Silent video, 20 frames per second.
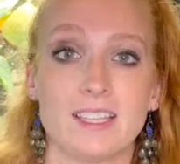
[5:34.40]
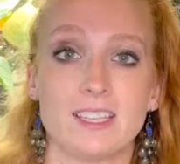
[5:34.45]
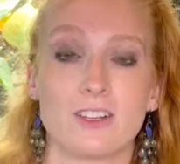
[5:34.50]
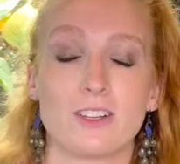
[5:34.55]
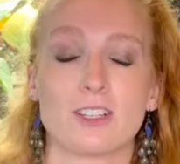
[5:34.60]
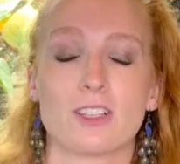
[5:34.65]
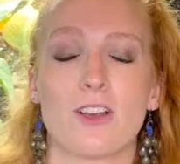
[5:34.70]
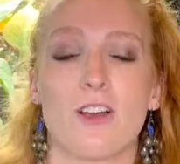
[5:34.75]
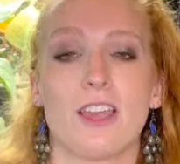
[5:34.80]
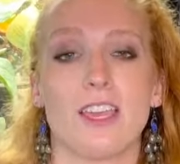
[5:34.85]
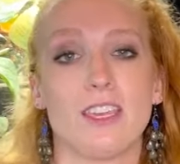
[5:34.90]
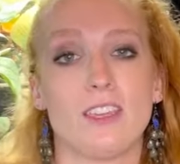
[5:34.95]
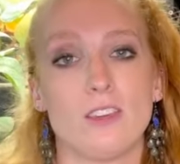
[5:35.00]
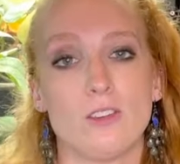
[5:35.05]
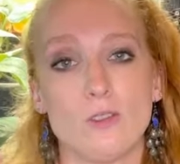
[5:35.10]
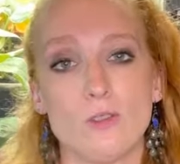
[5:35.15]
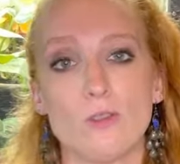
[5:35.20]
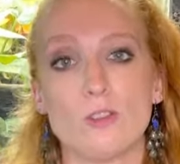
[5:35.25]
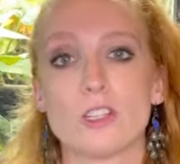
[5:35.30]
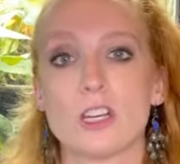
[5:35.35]
is there is a
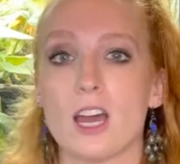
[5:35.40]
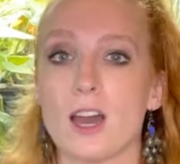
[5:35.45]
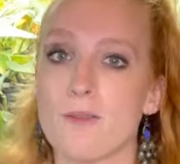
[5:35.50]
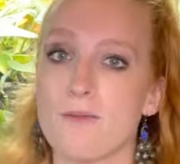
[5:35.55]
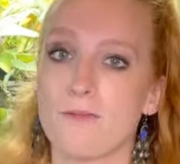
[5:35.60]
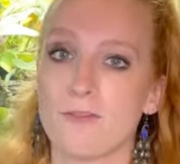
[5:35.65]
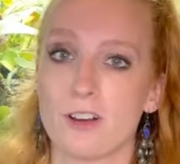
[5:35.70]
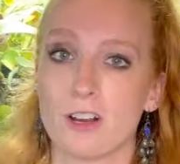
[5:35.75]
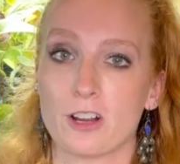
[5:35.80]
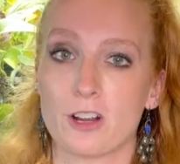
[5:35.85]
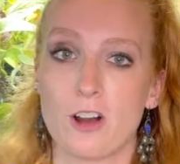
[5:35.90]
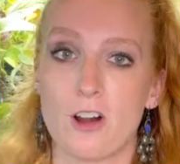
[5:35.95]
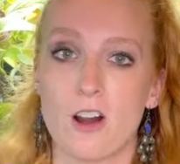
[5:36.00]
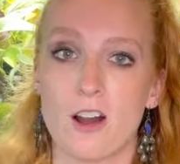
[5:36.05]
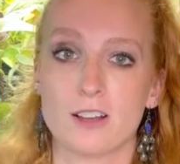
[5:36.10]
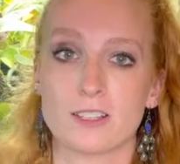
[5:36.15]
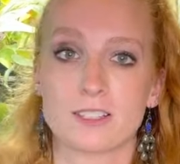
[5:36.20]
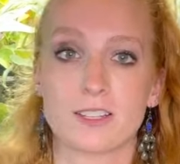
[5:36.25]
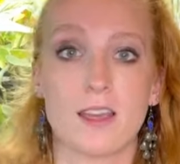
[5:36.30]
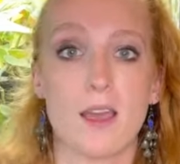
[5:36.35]
huge upfront
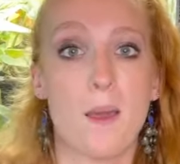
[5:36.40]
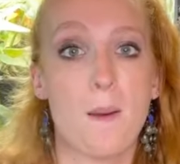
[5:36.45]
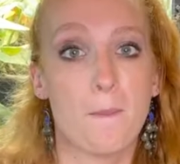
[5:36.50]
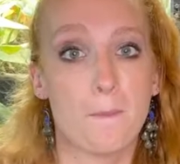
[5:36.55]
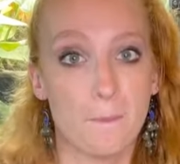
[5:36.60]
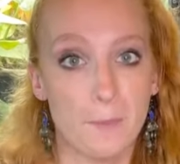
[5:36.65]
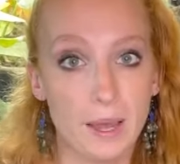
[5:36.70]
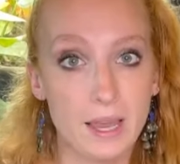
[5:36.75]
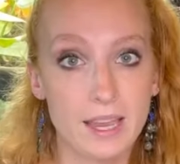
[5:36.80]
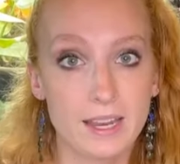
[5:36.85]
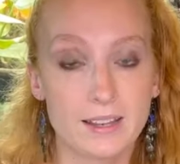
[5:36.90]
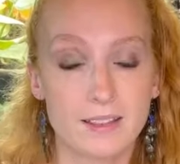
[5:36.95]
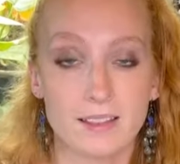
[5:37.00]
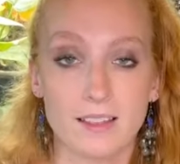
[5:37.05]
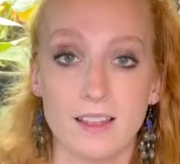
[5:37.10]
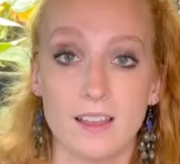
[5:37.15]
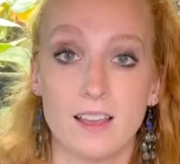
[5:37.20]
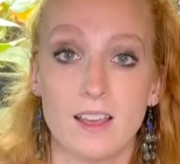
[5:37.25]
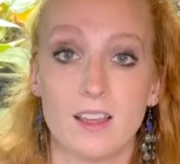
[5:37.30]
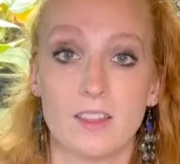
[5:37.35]
cost. But
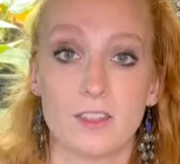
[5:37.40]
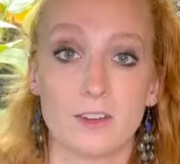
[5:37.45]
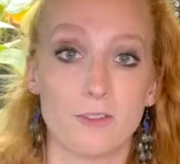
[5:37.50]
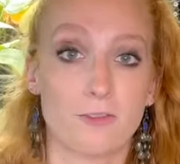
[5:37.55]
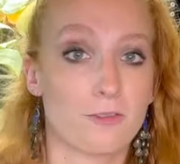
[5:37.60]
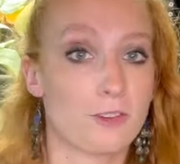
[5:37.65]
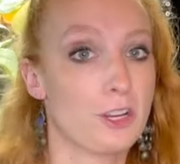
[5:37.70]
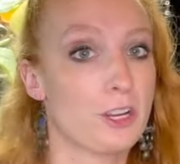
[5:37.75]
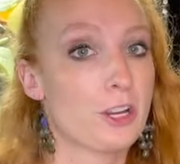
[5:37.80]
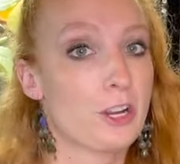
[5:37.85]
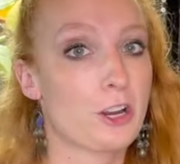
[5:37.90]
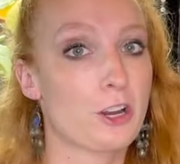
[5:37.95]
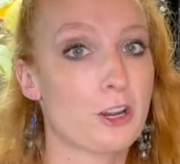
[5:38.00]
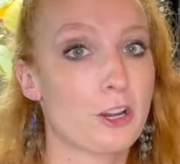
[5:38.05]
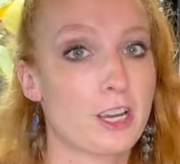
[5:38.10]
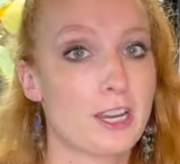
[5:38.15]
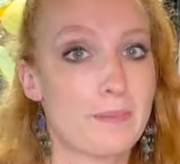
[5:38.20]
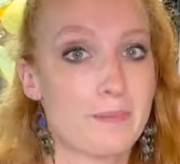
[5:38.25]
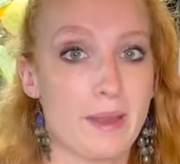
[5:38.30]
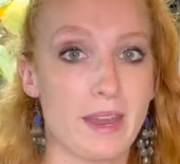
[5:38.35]
the
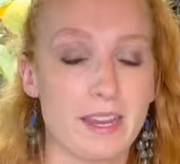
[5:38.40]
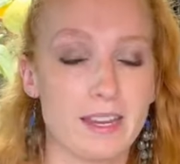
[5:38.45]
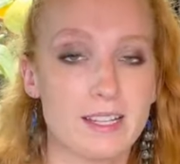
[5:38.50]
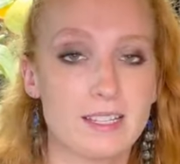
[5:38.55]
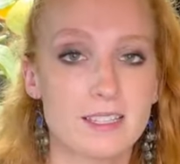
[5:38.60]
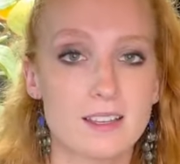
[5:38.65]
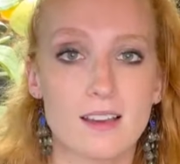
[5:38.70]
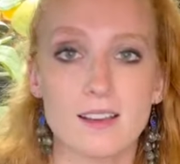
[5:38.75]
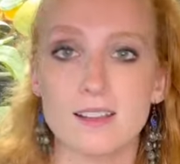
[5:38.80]
reoccurring maintenance